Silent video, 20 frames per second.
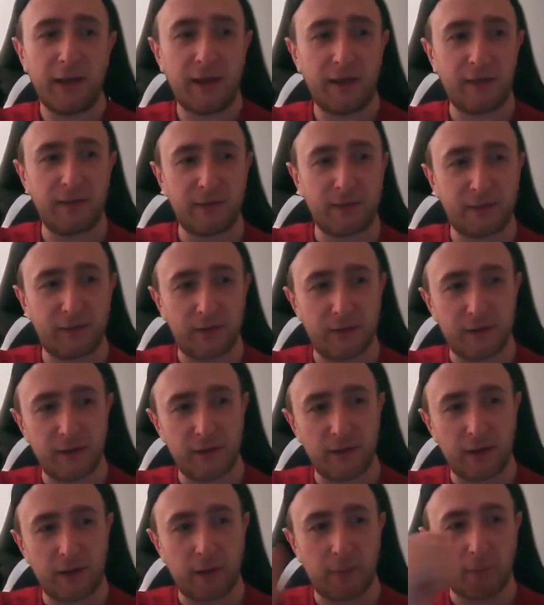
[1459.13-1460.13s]
is
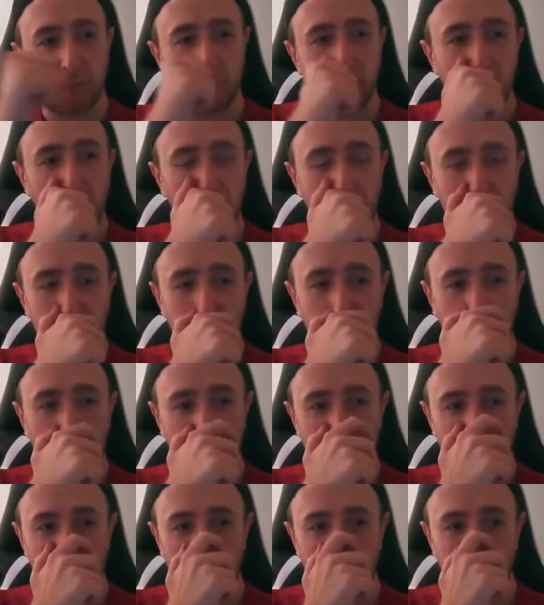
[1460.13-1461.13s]
that
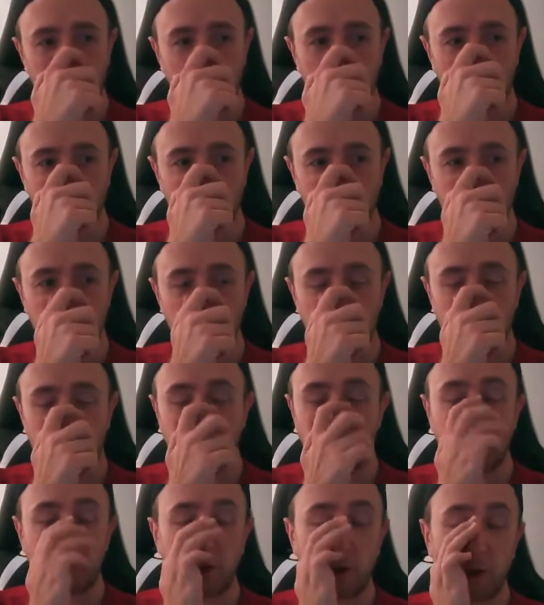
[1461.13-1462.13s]
his 3D model was
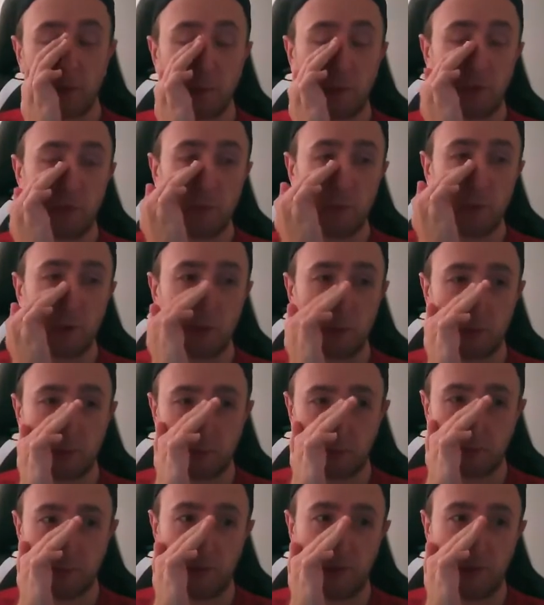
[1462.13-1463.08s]
just a nightmare to work with.